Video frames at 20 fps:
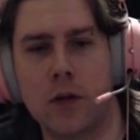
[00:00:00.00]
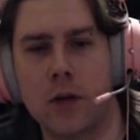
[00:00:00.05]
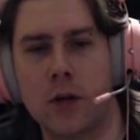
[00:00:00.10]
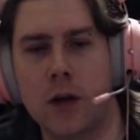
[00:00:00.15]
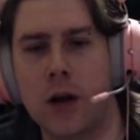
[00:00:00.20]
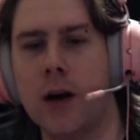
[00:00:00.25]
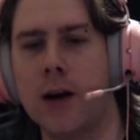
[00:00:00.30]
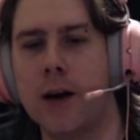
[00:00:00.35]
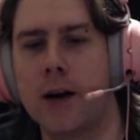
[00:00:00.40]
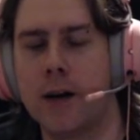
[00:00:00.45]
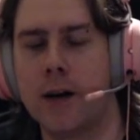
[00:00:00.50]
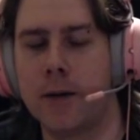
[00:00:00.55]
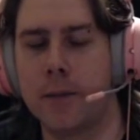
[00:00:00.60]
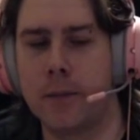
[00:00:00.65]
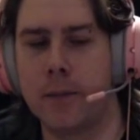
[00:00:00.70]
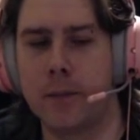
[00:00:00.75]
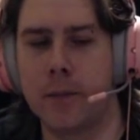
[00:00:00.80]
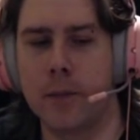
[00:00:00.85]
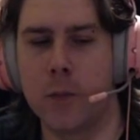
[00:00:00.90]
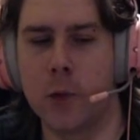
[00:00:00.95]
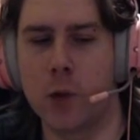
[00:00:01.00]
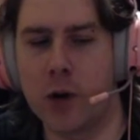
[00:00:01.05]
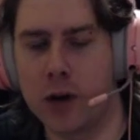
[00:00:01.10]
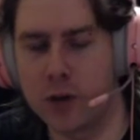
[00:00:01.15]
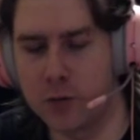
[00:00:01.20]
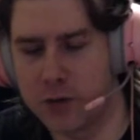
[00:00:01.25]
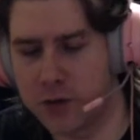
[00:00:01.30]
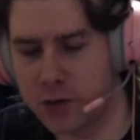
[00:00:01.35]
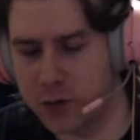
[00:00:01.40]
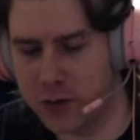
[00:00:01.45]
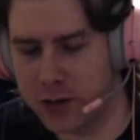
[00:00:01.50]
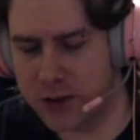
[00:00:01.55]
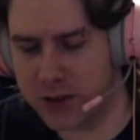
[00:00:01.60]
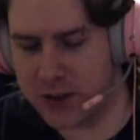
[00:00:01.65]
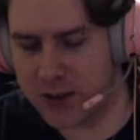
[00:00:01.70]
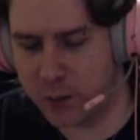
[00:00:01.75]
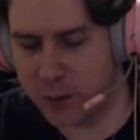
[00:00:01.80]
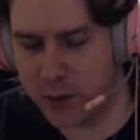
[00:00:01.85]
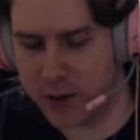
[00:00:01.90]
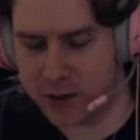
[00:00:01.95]
While we're doing
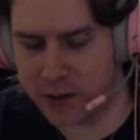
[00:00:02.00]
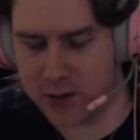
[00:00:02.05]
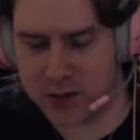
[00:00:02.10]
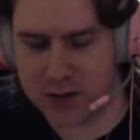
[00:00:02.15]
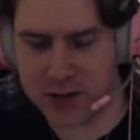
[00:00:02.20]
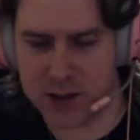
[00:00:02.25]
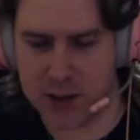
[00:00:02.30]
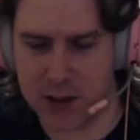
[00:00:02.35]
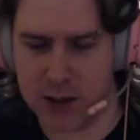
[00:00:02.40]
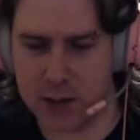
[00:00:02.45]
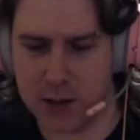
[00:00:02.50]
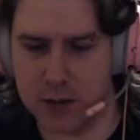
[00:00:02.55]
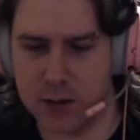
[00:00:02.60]
this, I would like to say,